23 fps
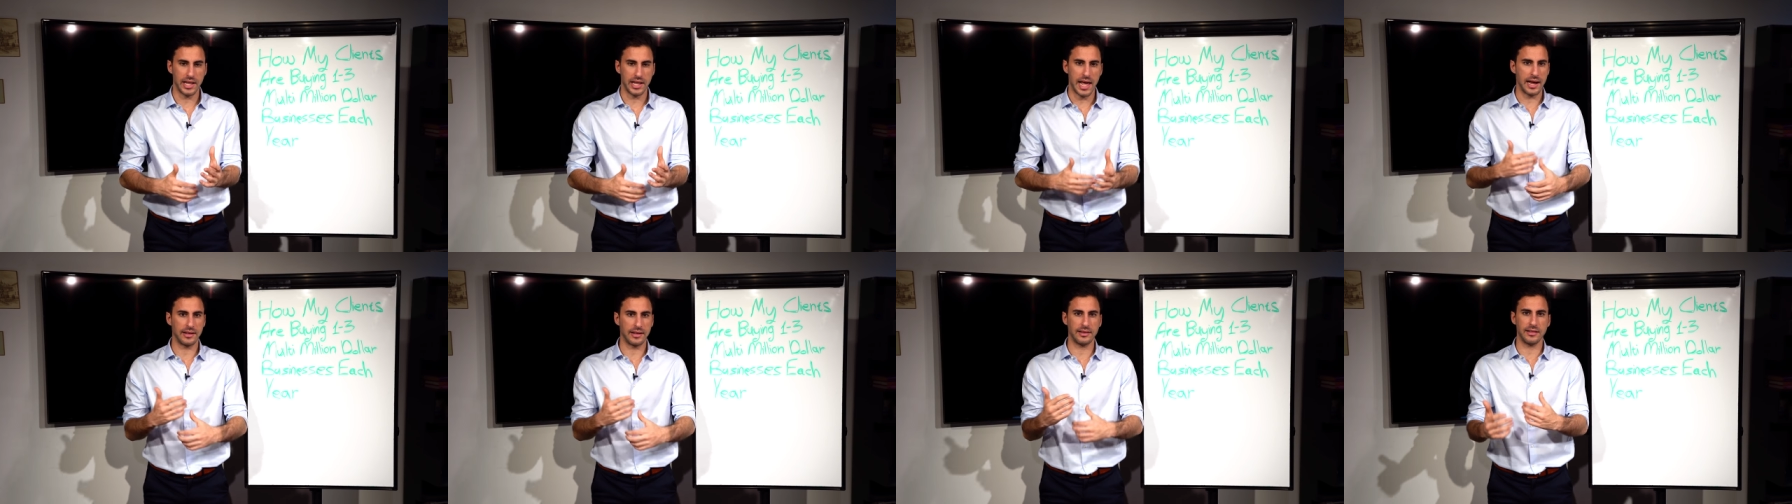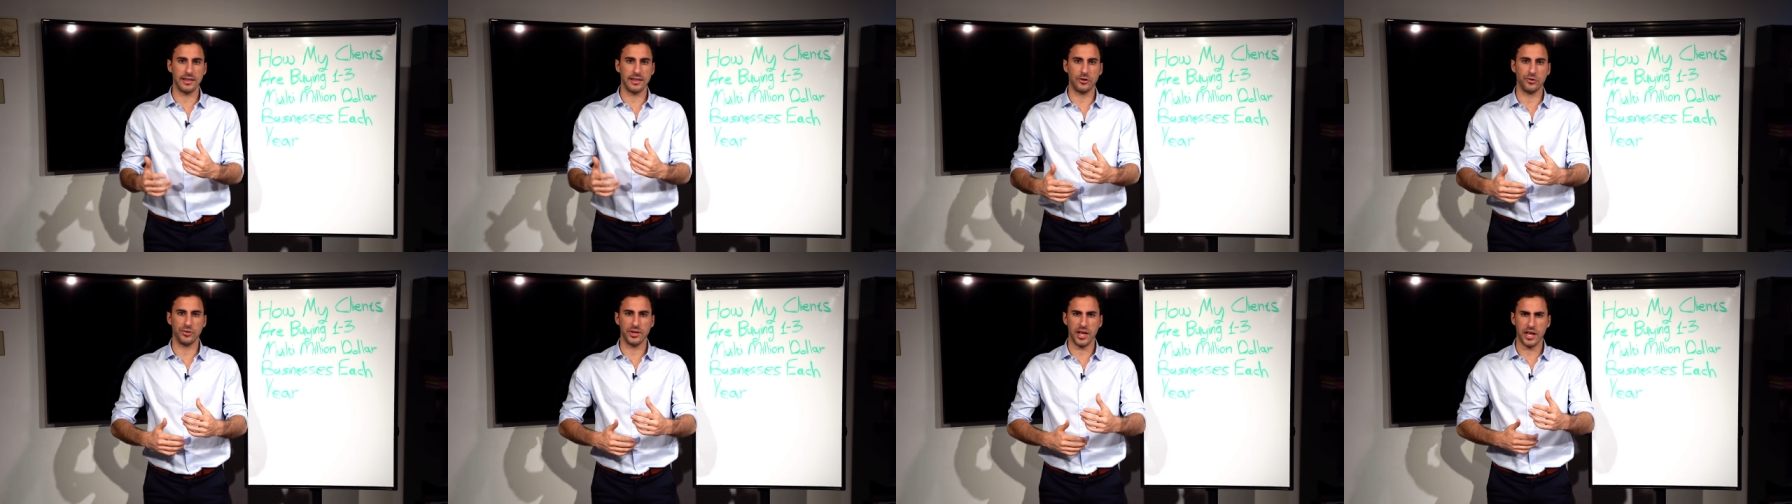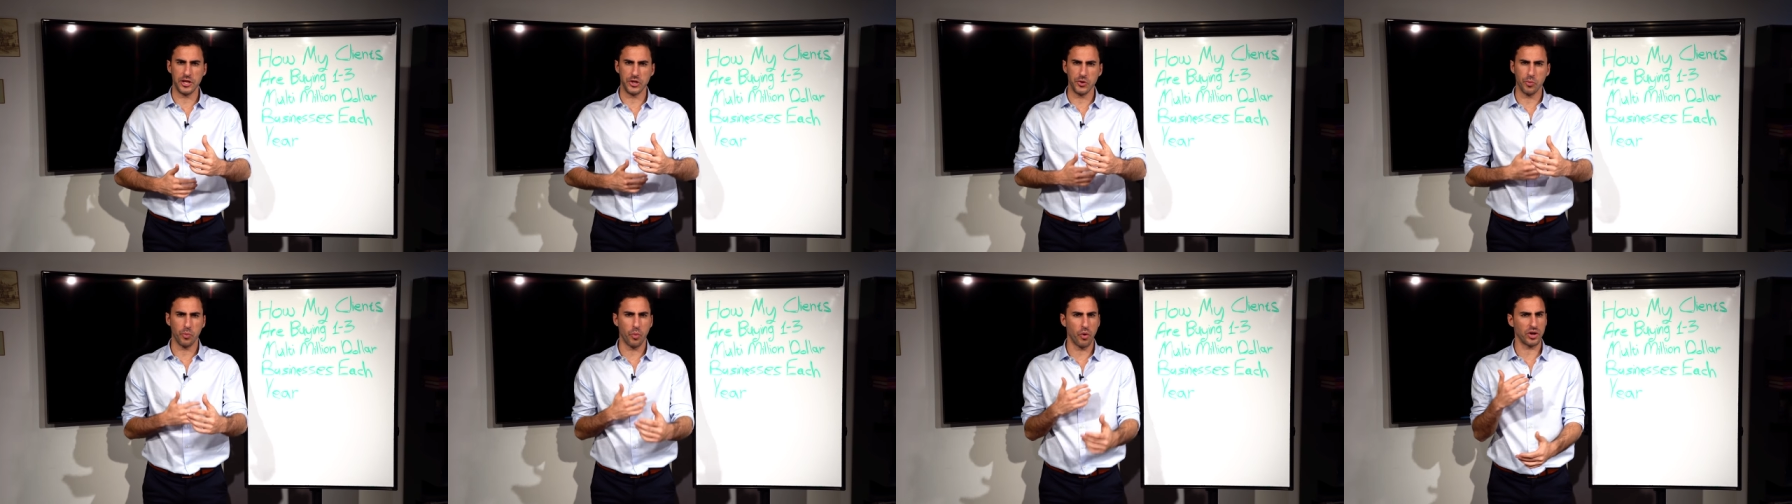like the day to day
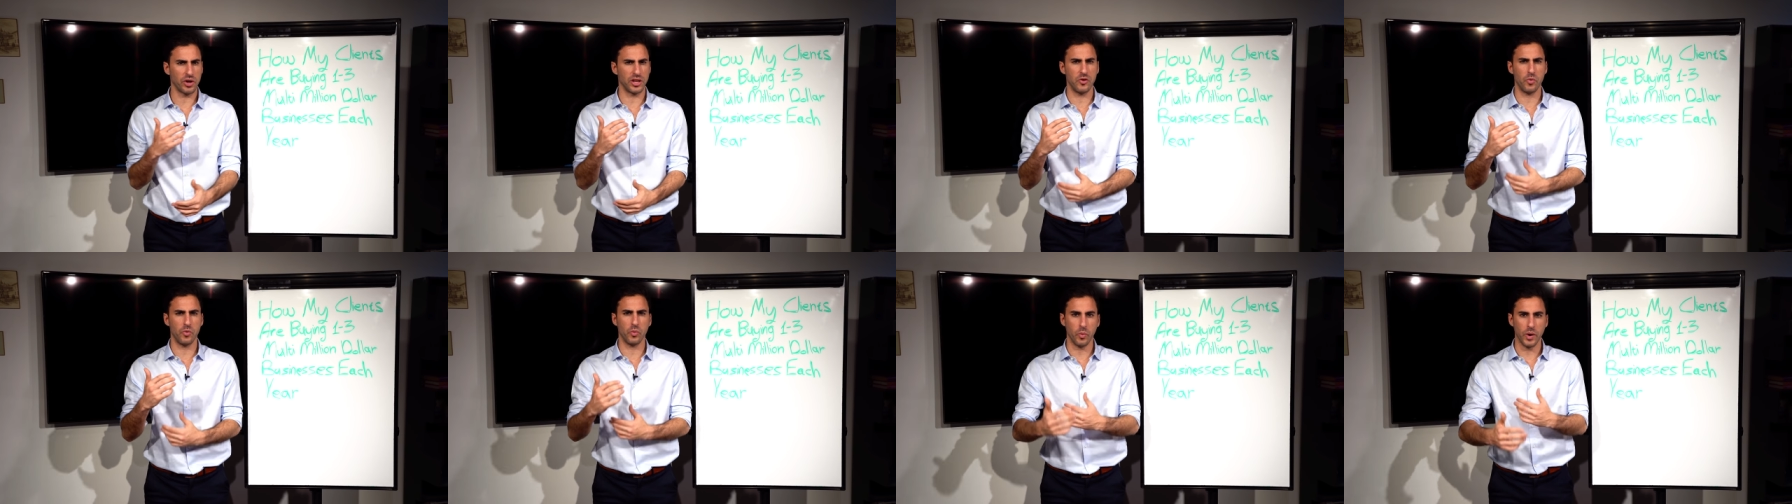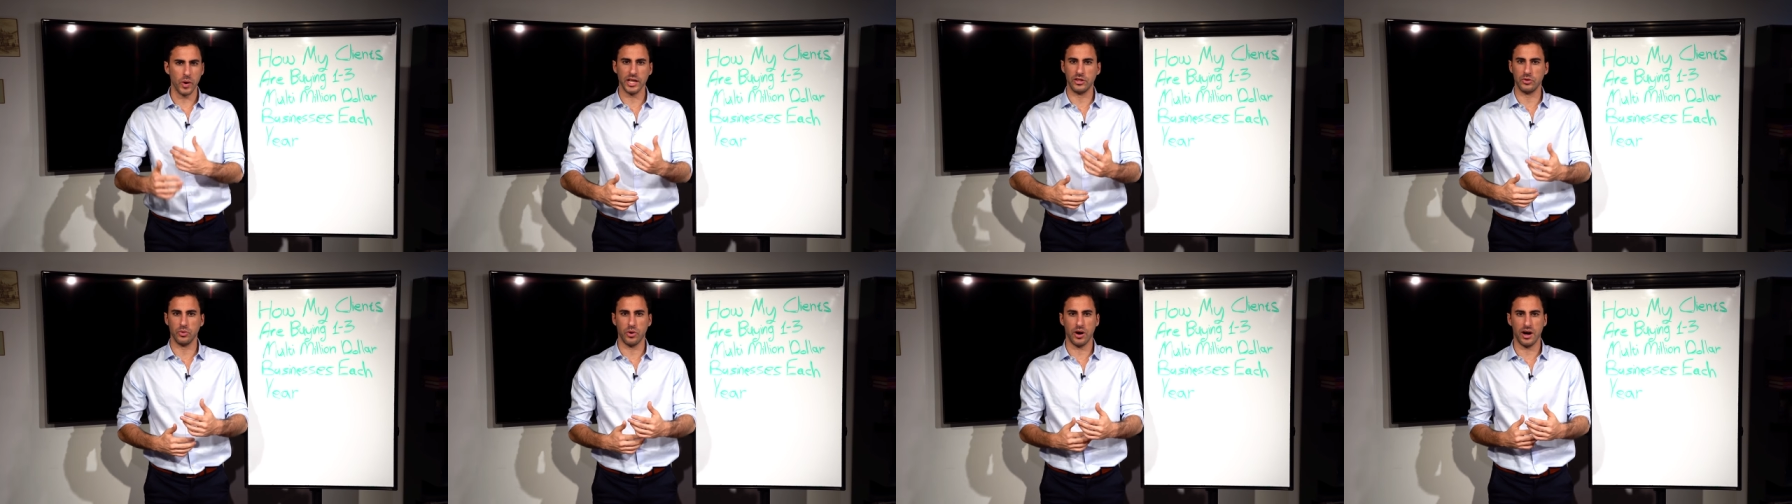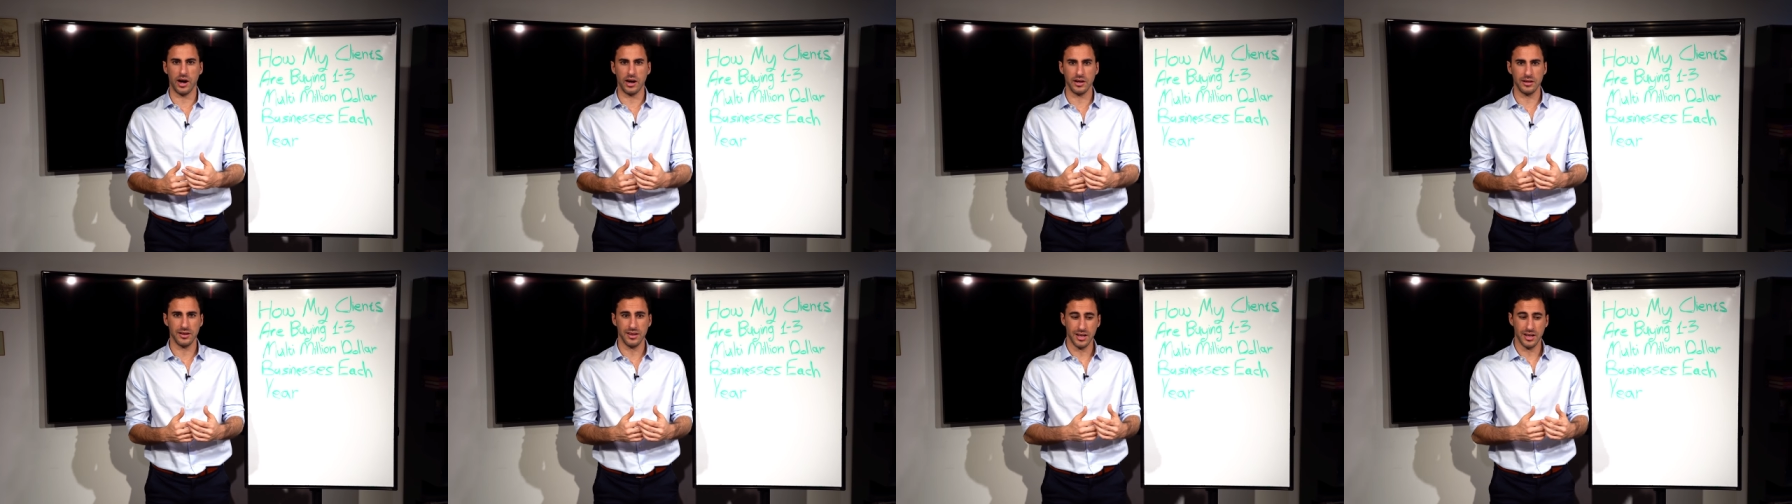and you're working way too
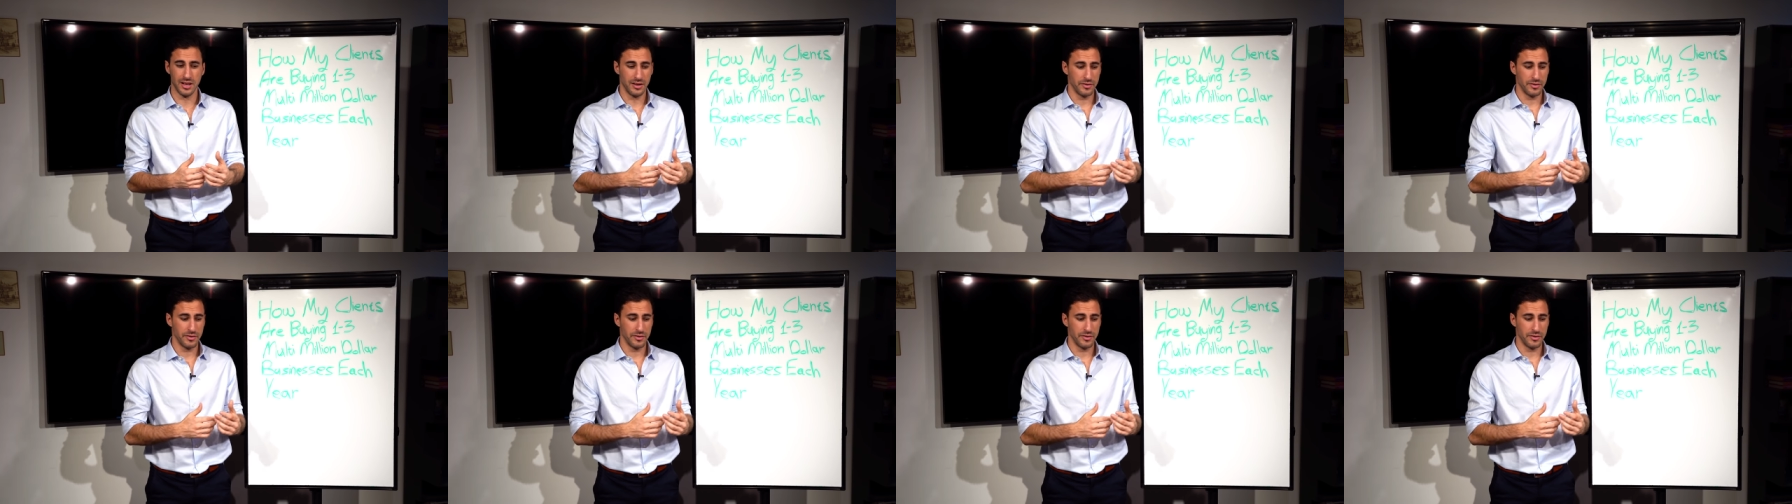hard